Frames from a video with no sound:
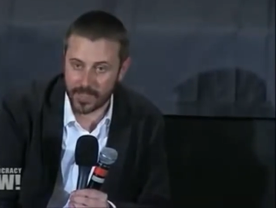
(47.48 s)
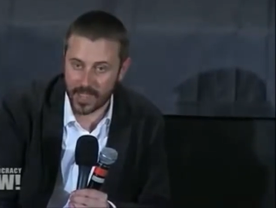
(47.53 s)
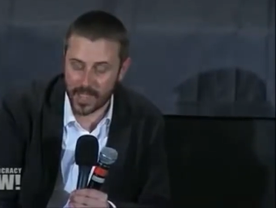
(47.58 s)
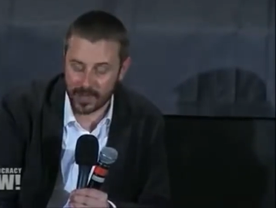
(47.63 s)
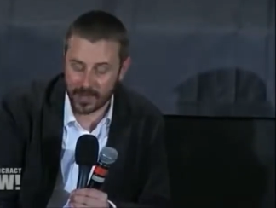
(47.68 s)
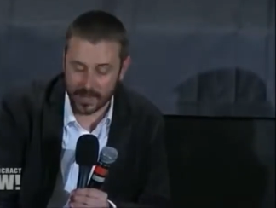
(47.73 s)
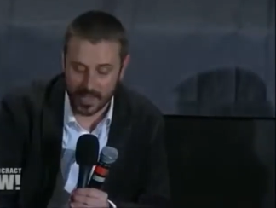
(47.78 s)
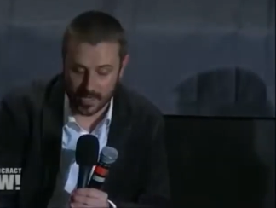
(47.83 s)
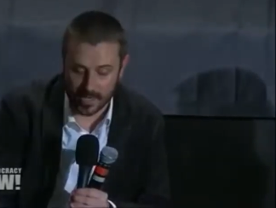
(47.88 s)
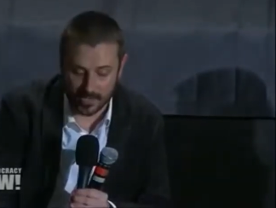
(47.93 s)

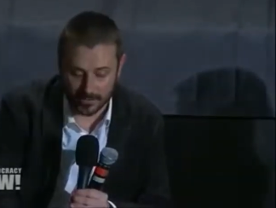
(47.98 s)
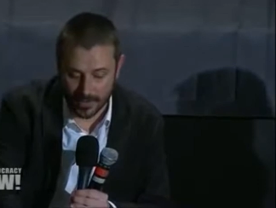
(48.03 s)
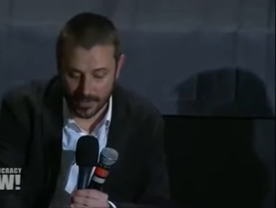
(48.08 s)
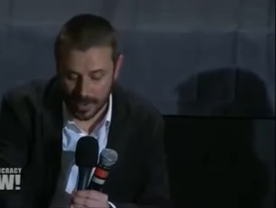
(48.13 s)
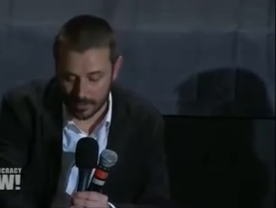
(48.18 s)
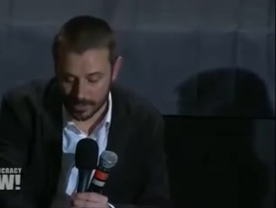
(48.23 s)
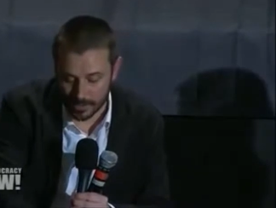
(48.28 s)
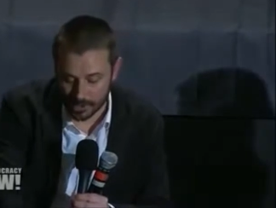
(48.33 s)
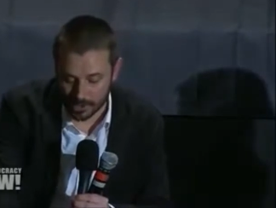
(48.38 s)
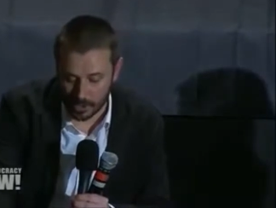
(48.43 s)
And, and his
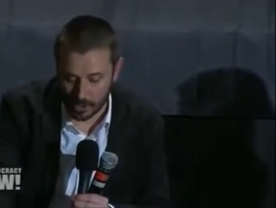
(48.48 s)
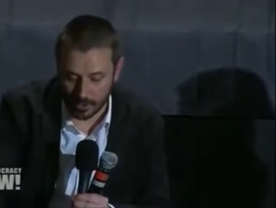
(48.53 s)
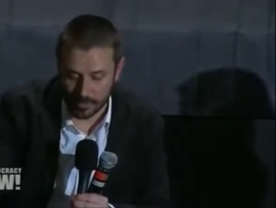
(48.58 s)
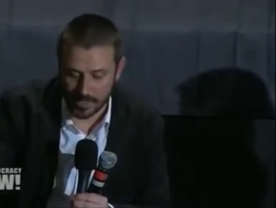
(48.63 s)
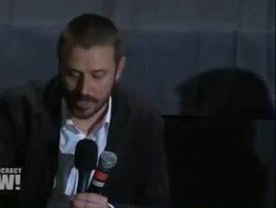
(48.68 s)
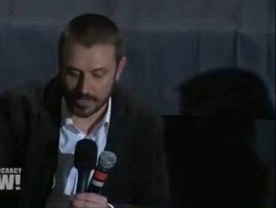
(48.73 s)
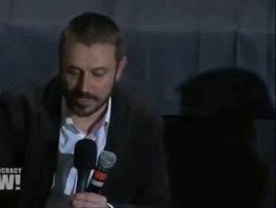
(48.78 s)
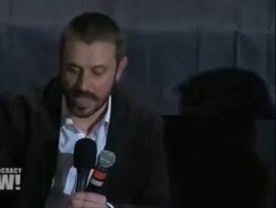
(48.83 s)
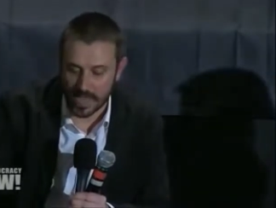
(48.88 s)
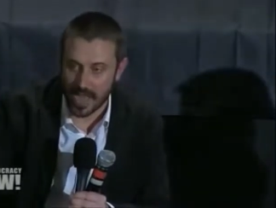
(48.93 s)
family showed
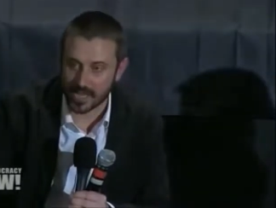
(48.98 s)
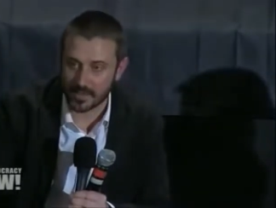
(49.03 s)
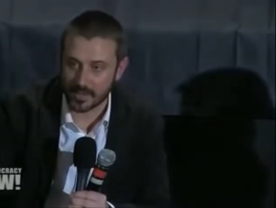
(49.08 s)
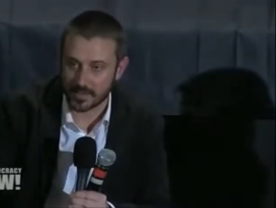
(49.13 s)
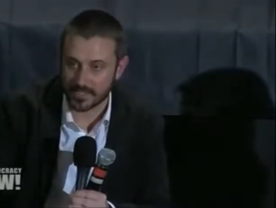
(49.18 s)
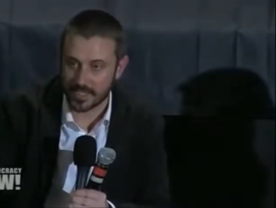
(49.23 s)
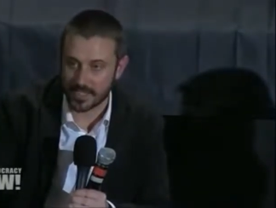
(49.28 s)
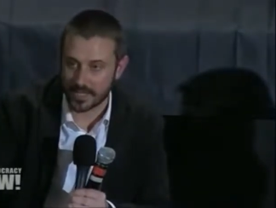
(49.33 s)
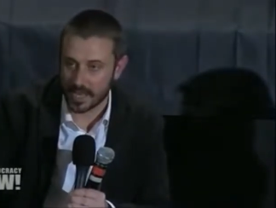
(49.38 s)
me his documents.